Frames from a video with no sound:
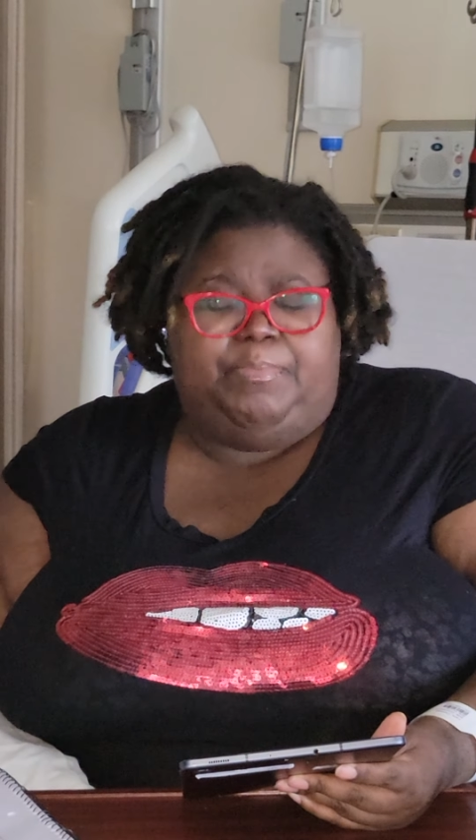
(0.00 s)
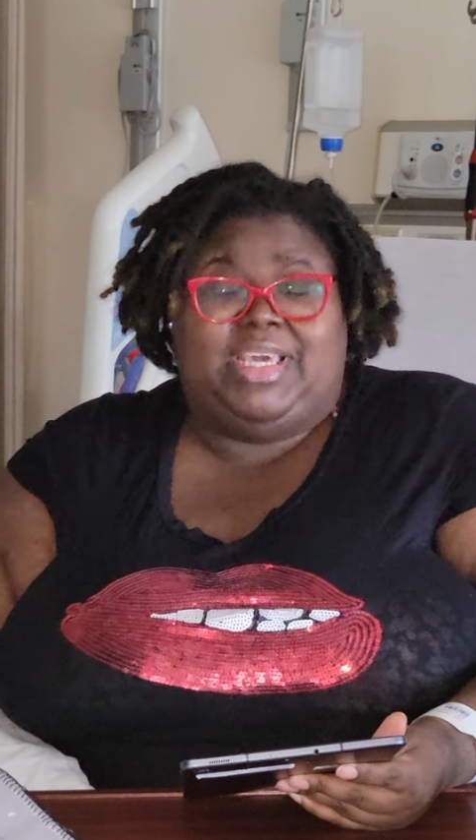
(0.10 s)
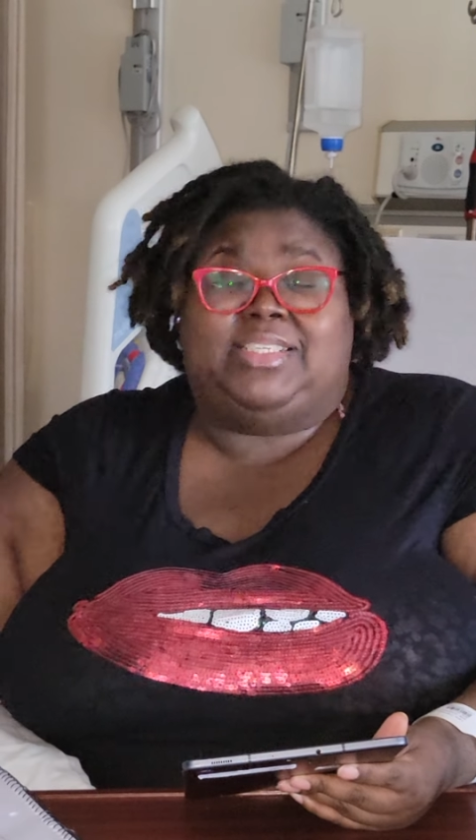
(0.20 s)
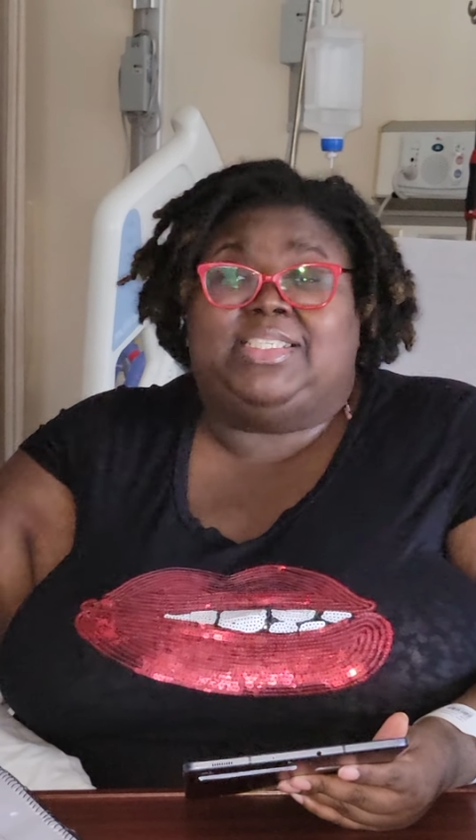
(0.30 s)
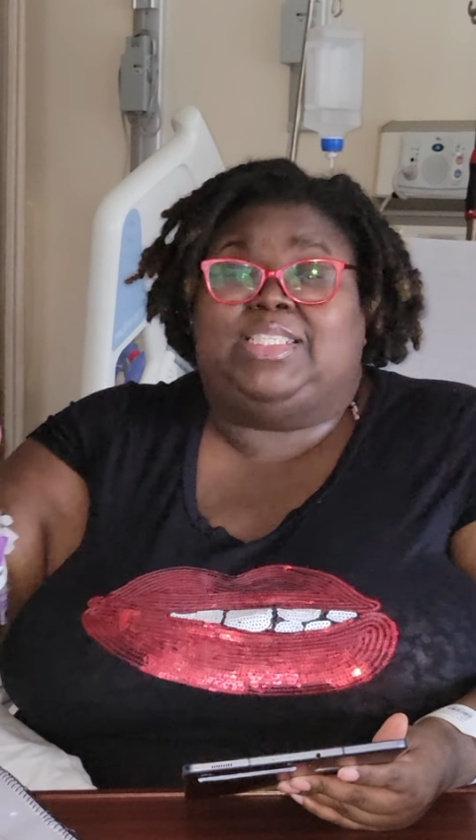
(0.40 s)

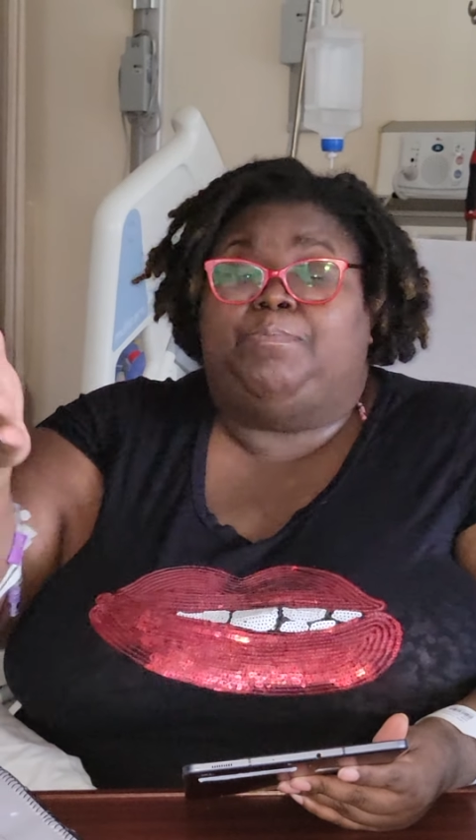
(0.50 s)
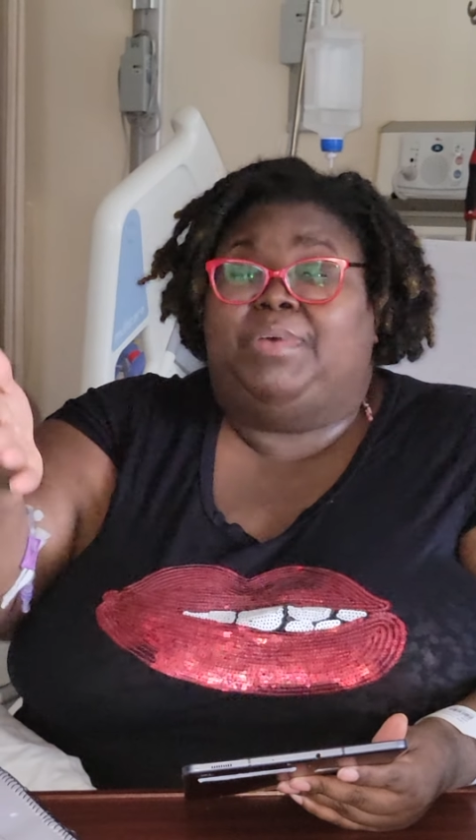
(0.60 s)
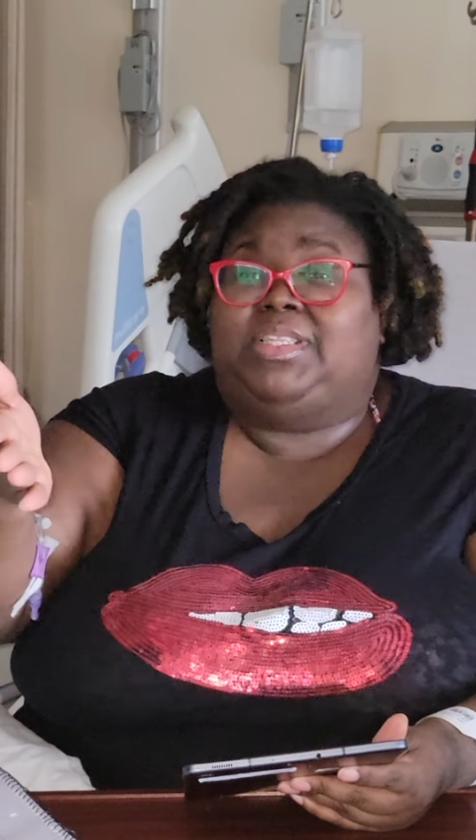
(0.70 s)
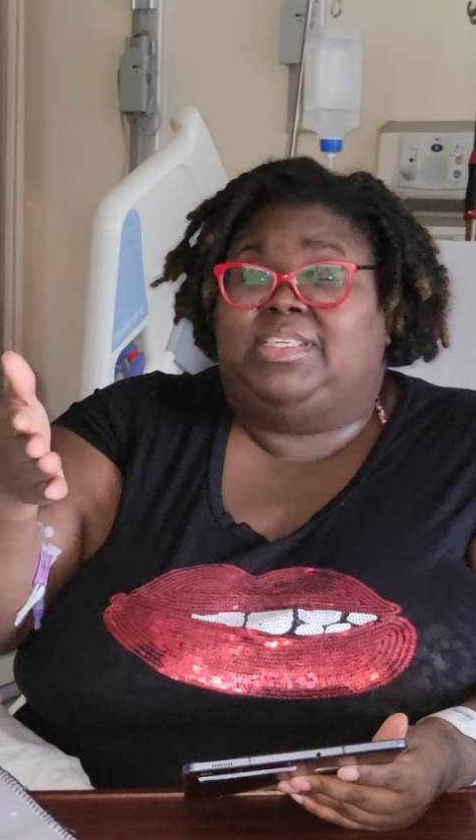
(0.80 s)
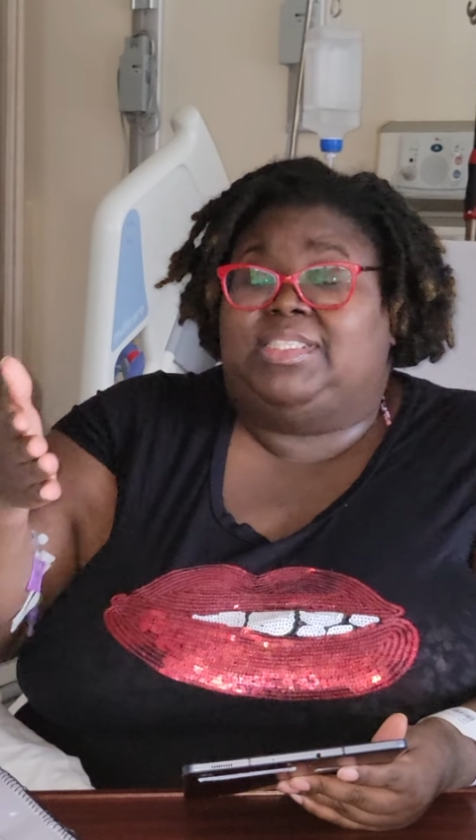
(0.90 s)
because as the
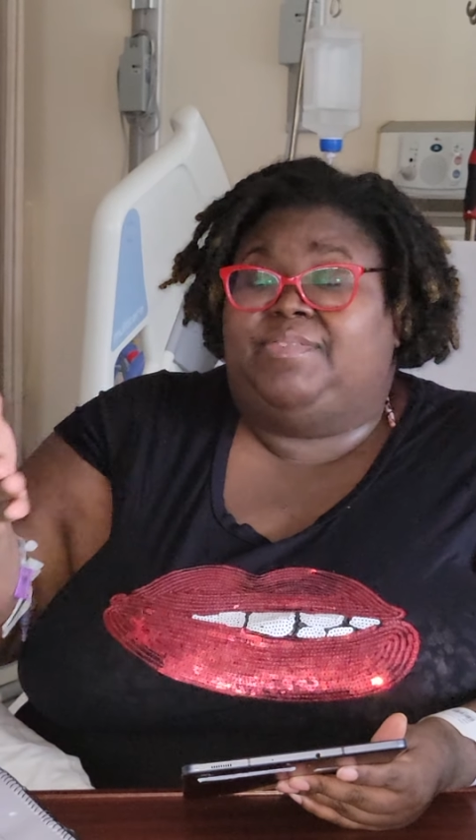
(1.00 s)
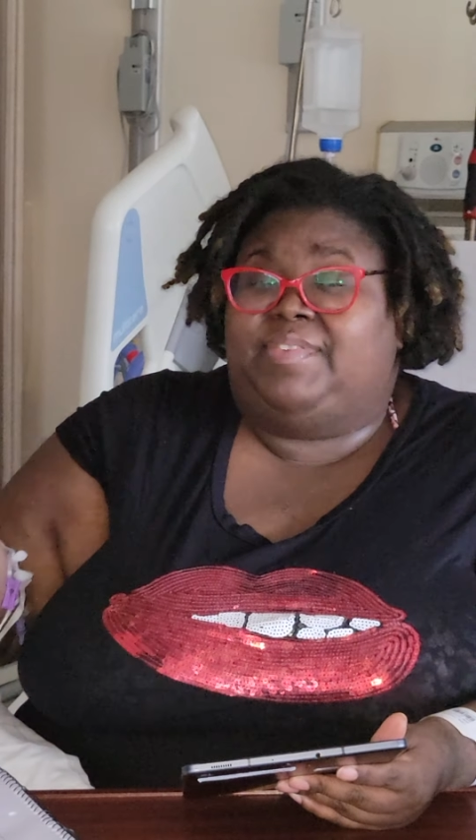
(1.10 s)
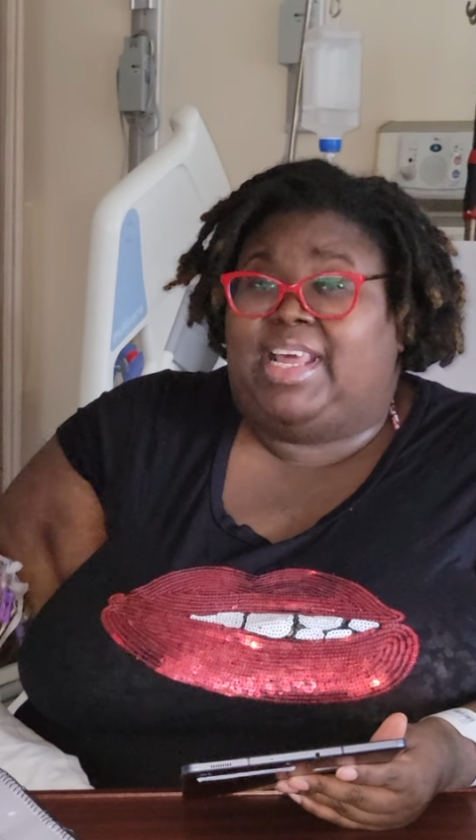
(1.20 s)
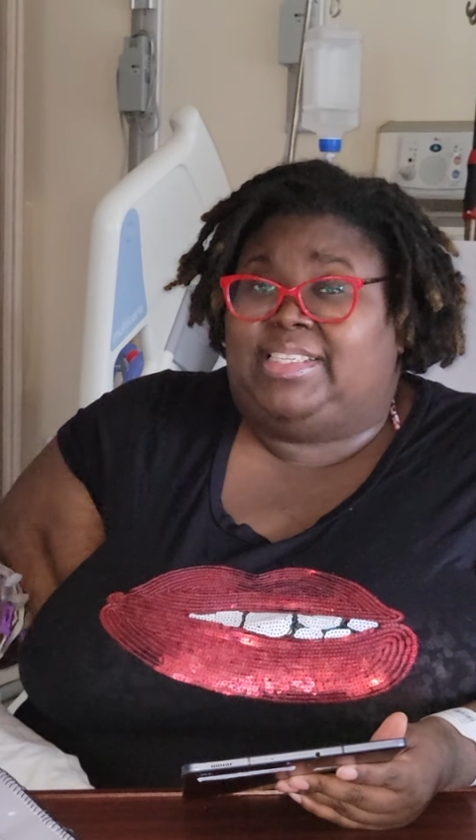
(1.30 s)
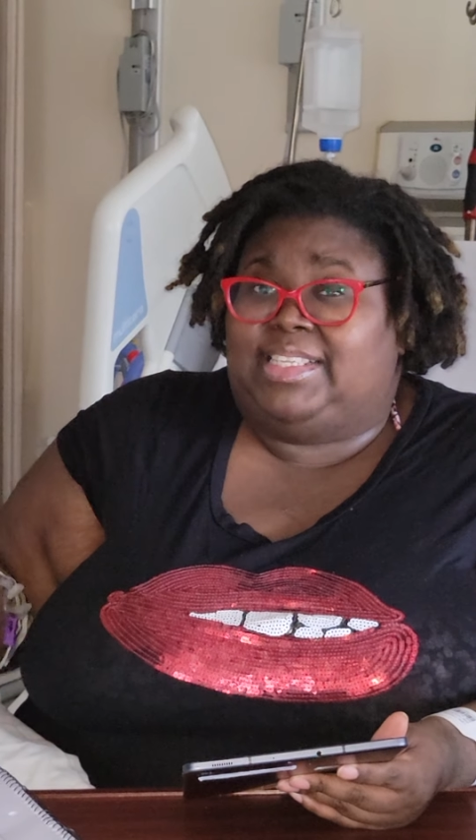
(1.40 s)
mother of
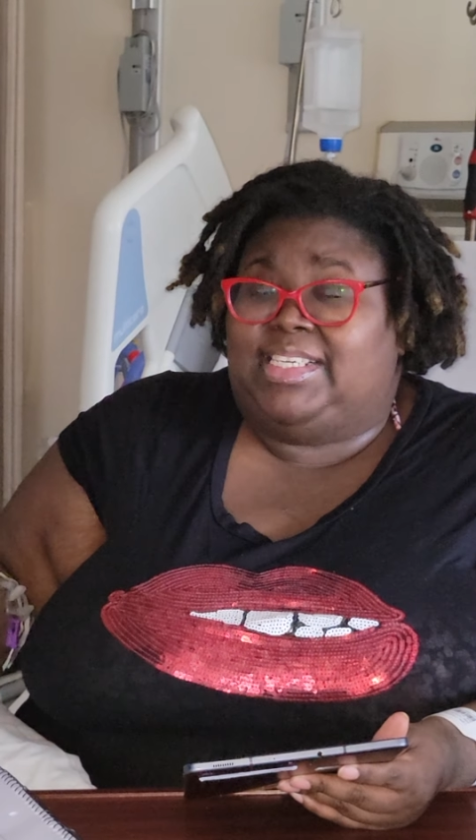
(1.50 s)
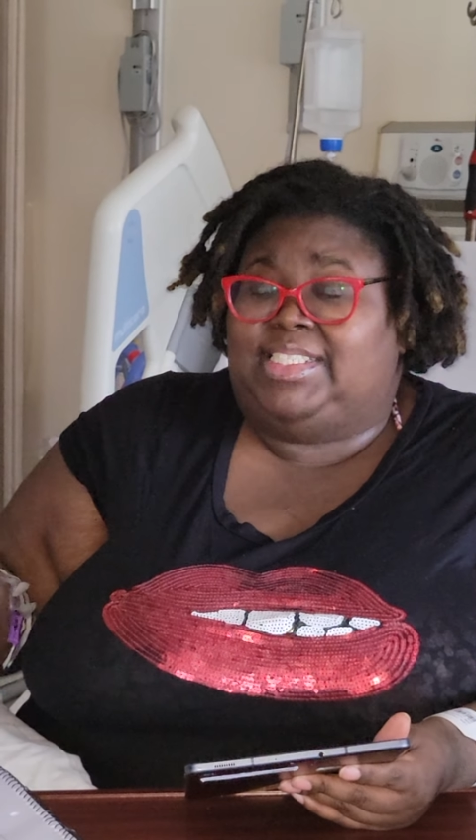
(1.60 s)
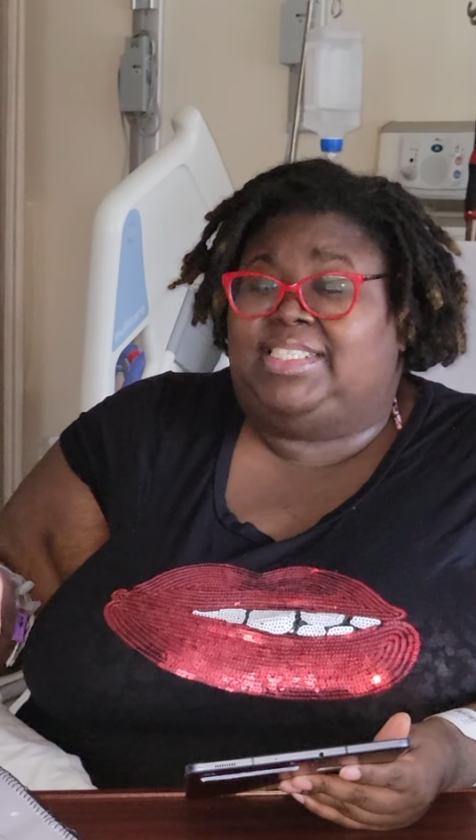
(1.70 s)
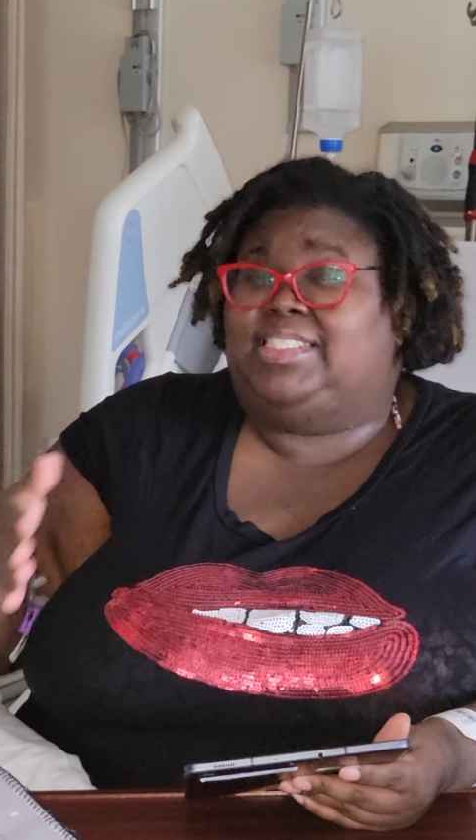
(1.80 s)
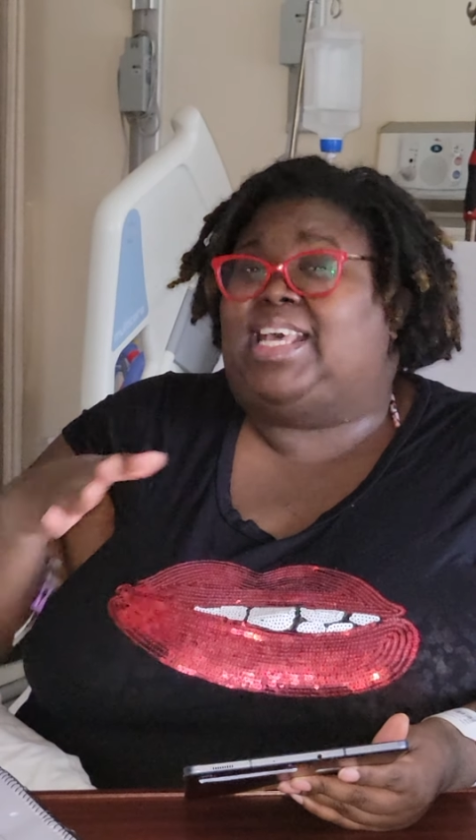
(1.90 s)

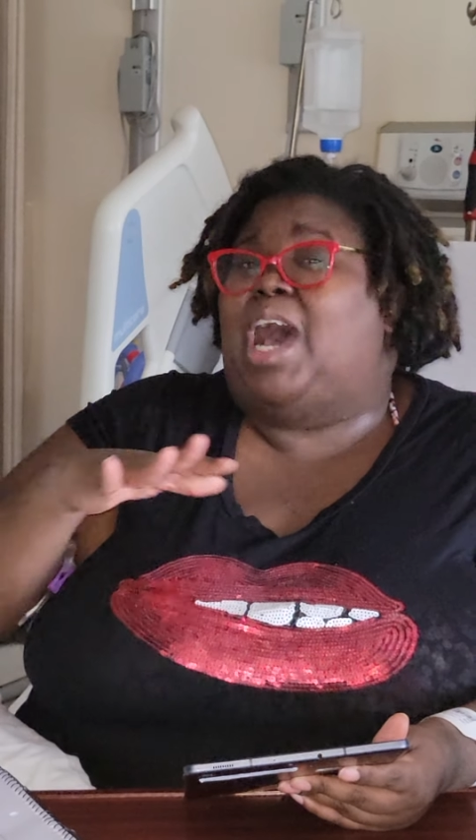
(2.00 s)
civilizations,